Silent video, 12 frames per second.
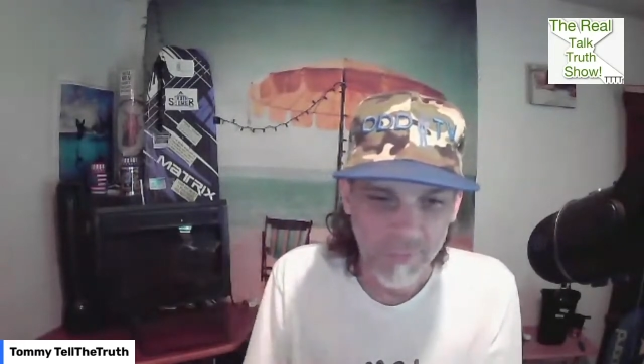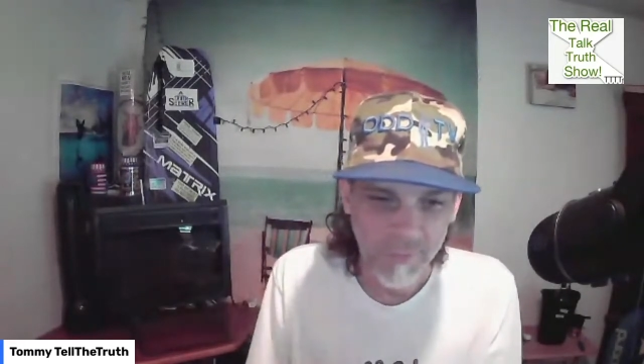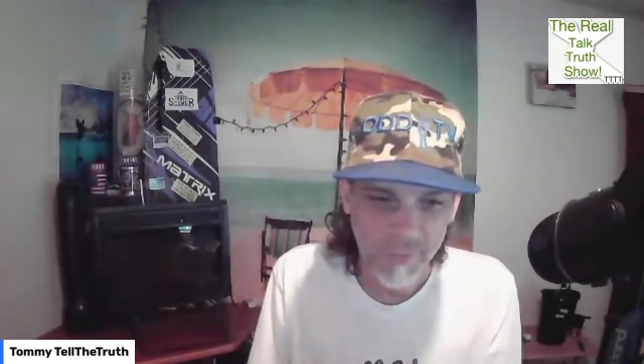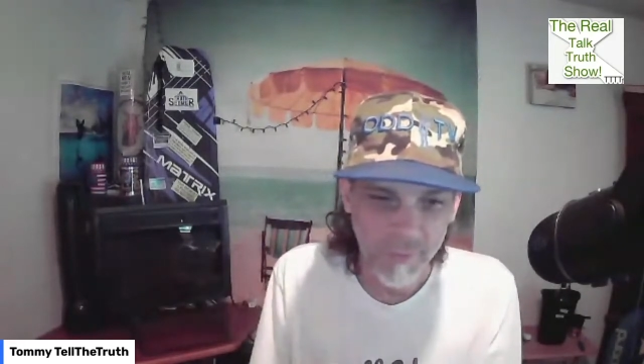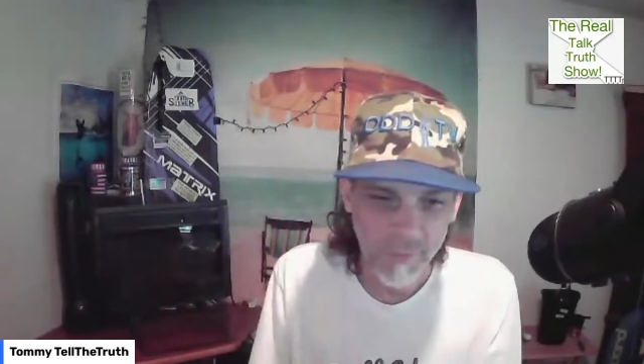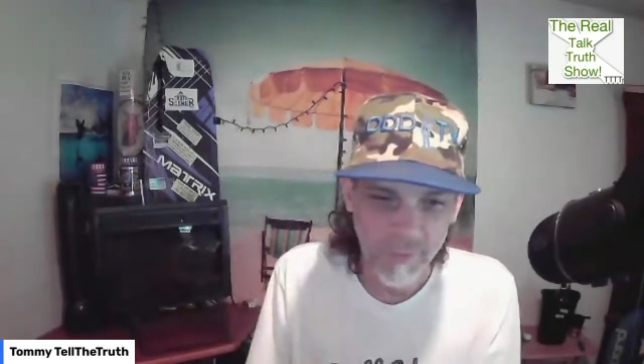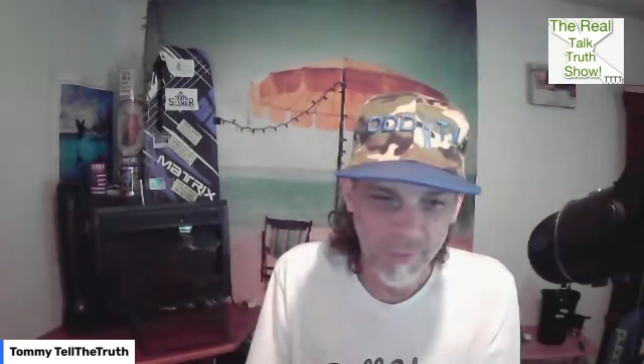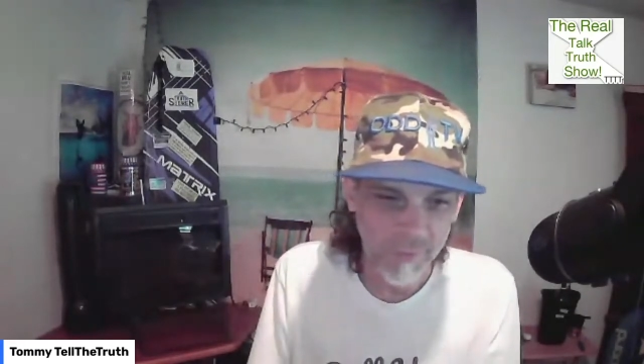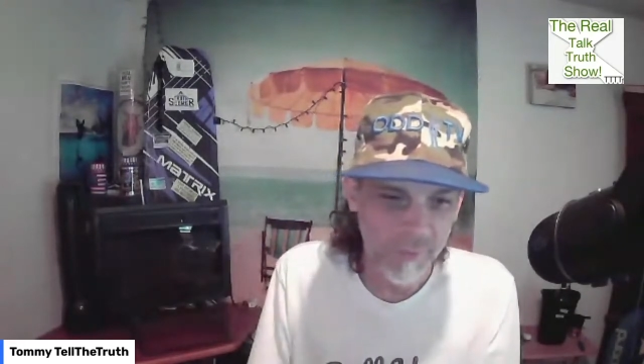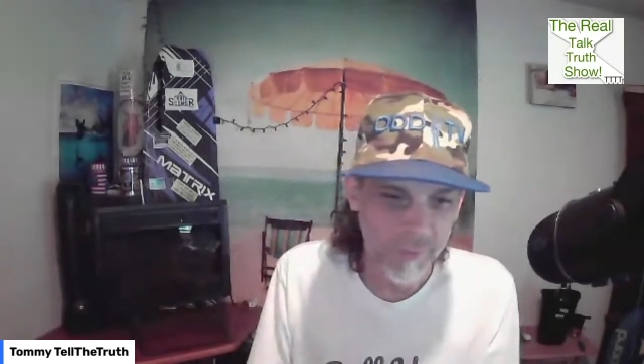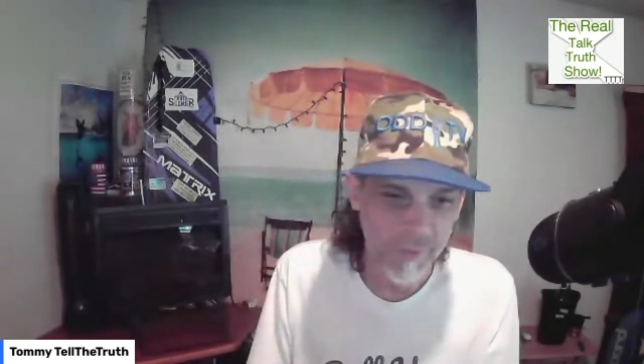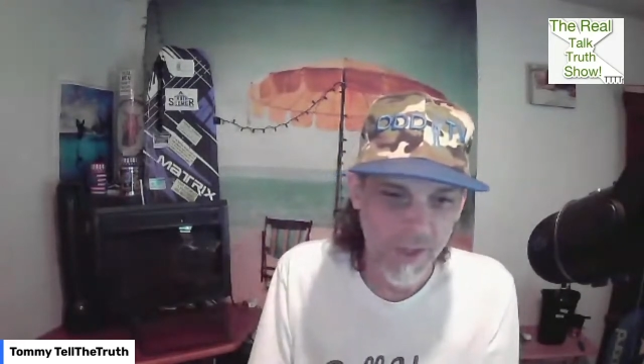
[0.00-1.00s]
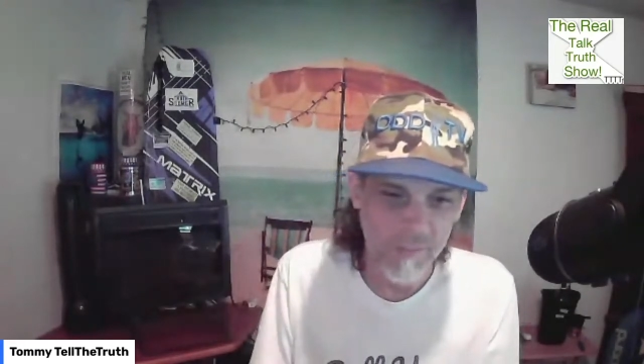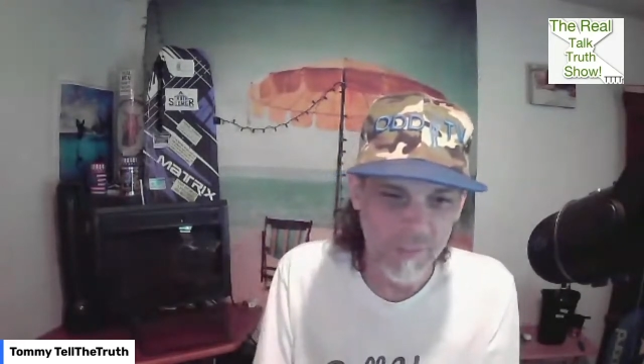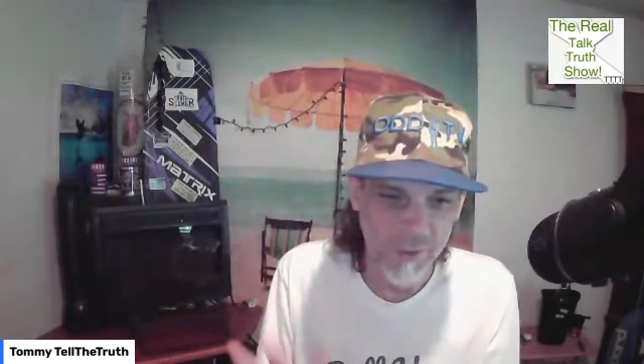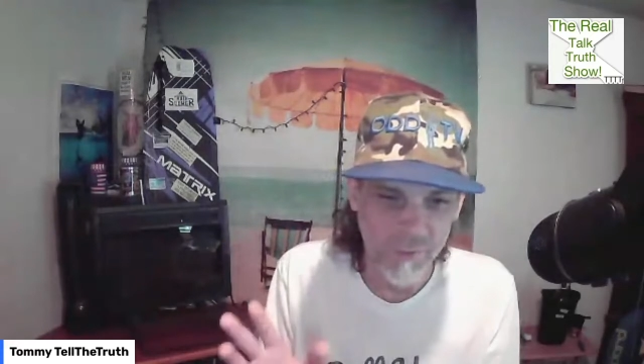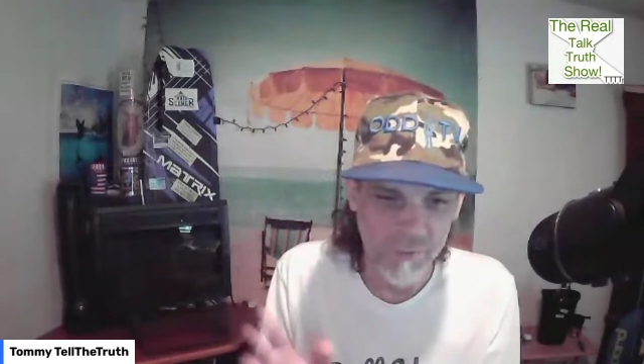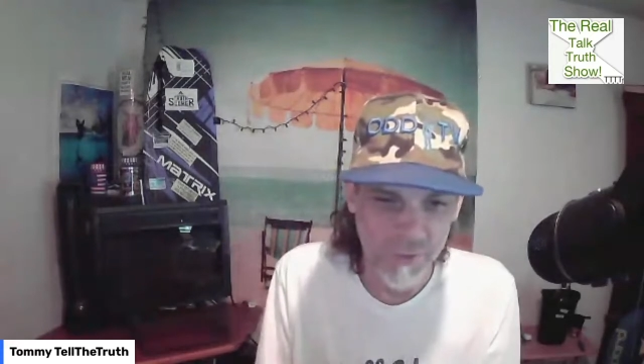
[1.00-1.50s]
uh, half a
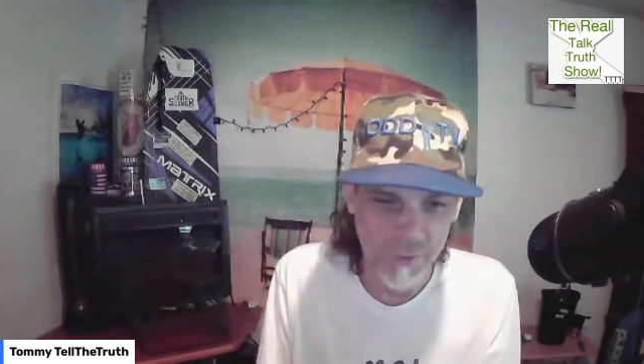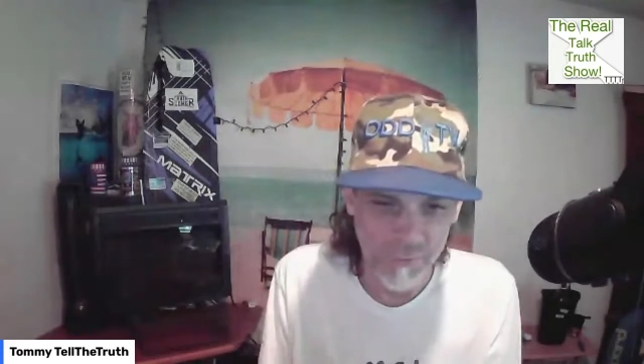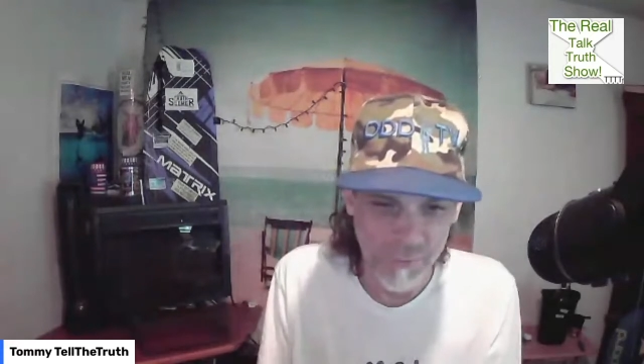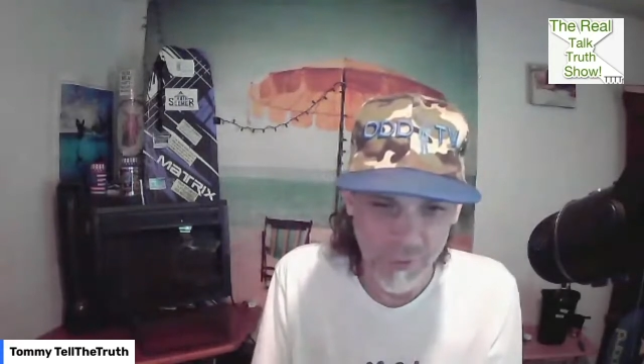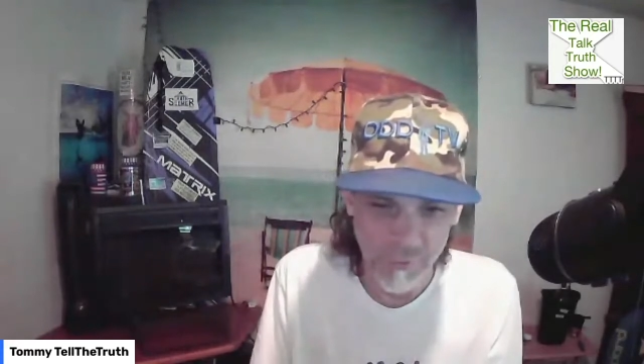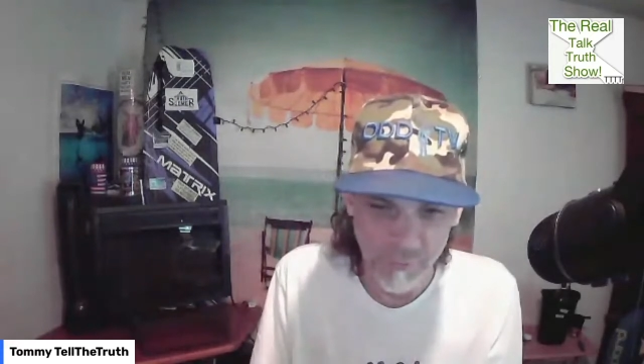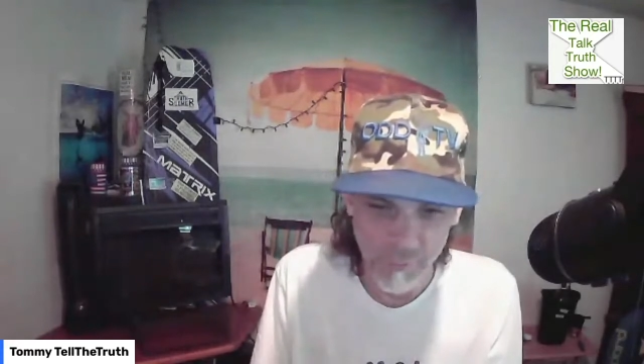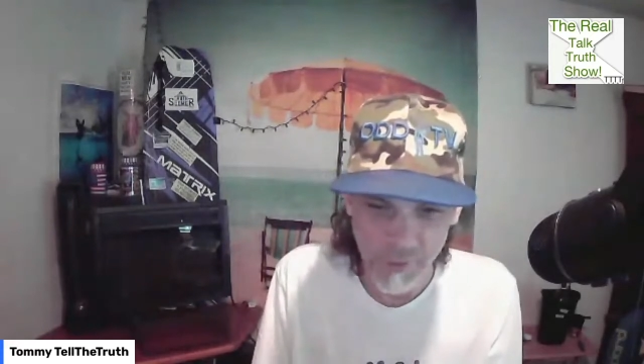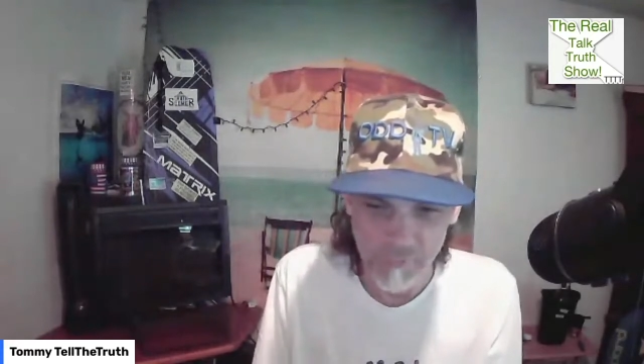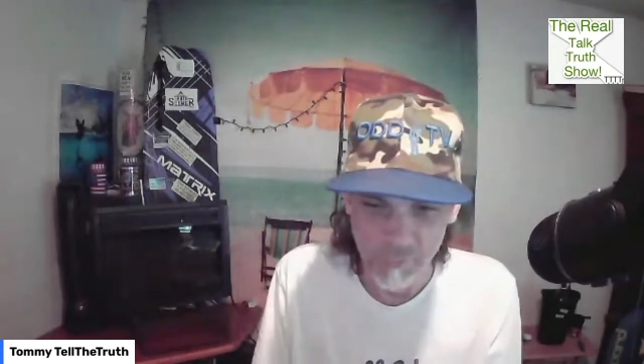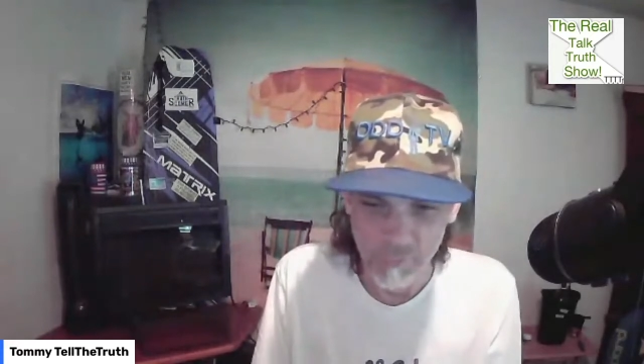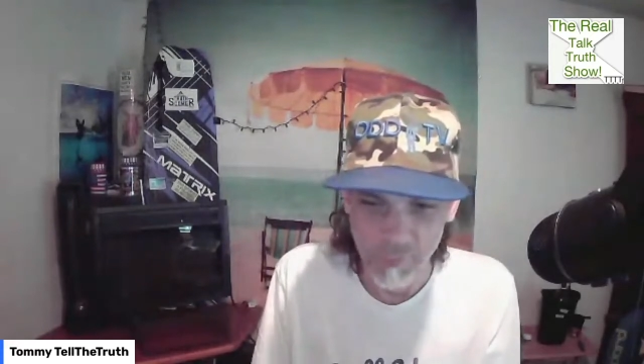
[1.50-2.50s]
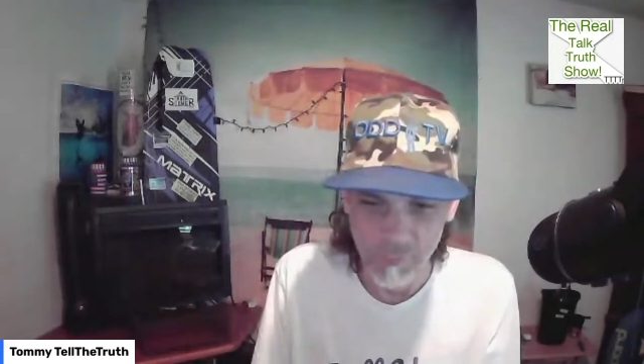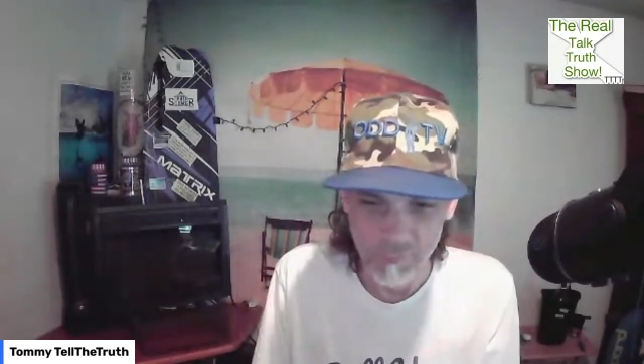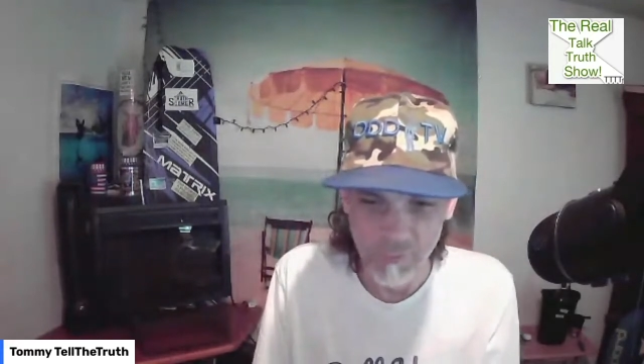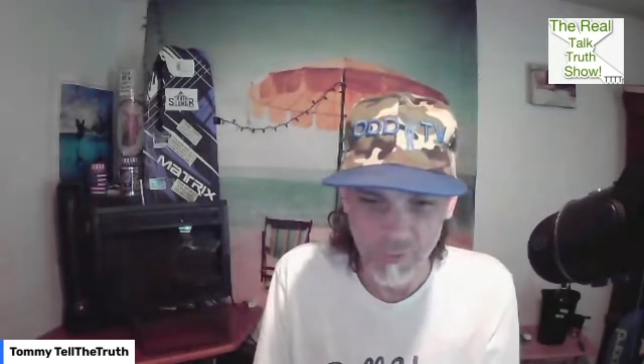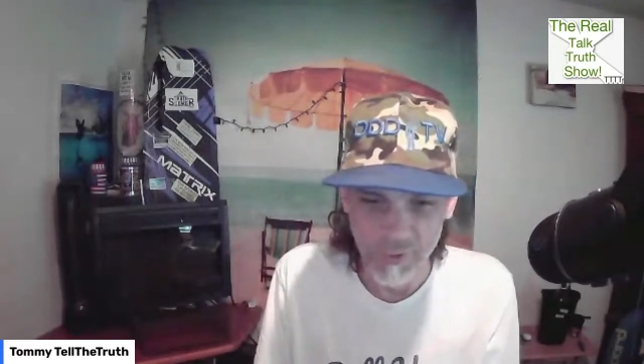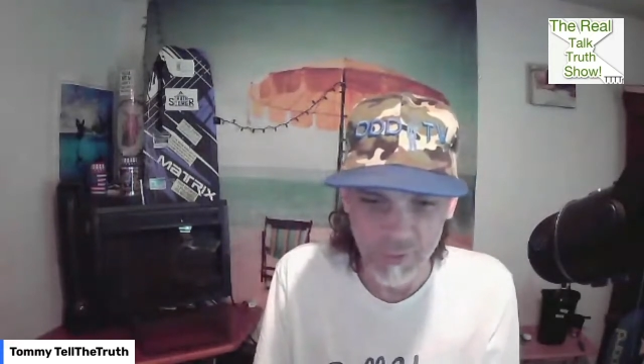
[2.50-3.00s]
dozen years ago or whatever when it
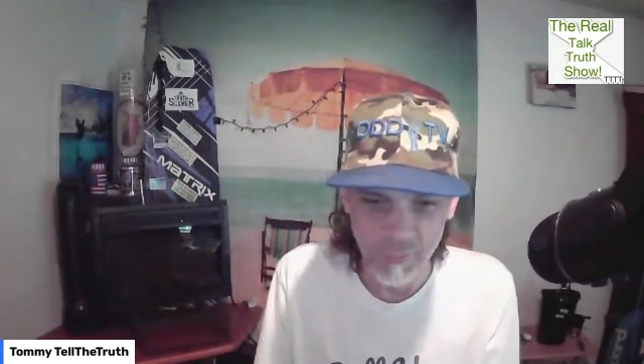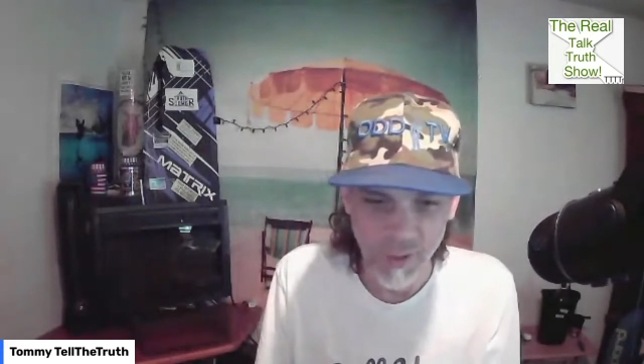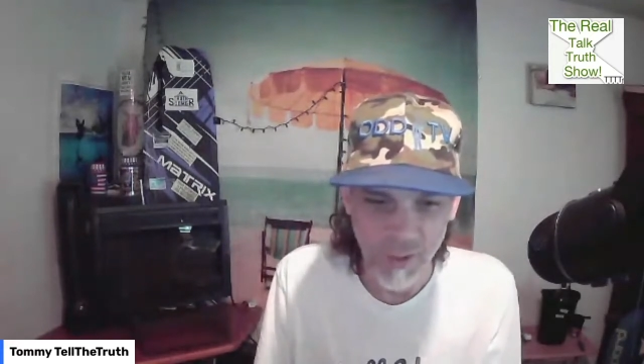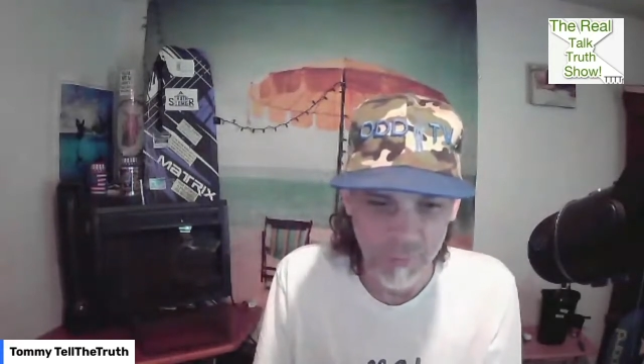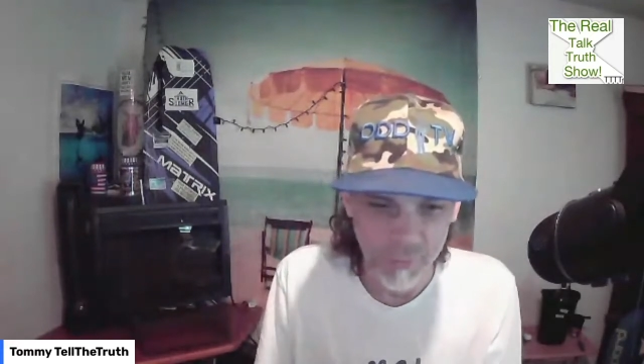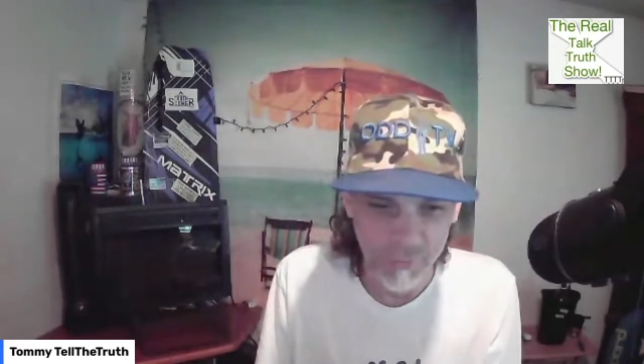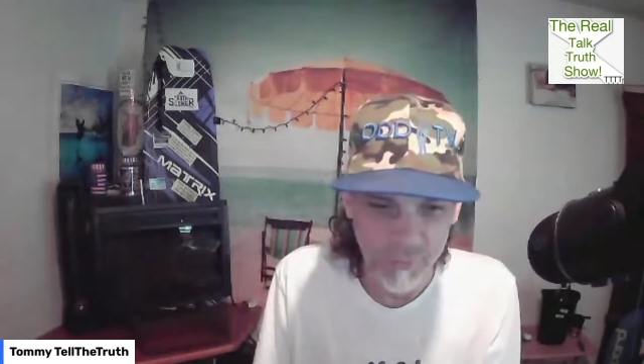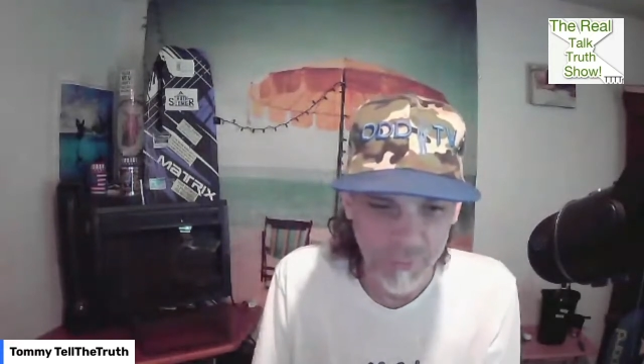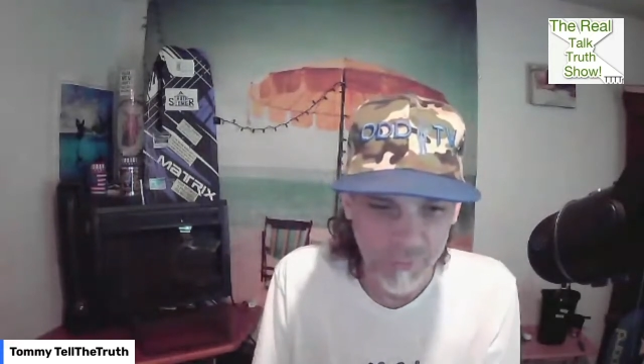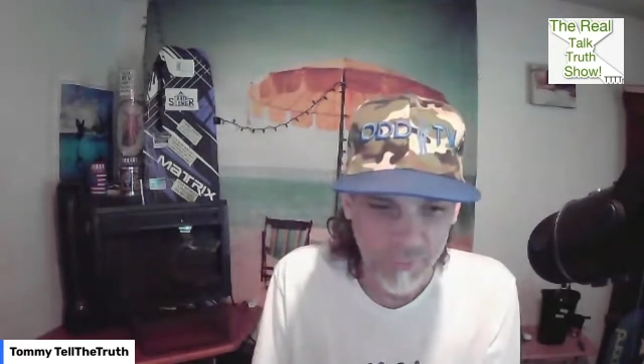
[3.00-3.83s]
started getting popular,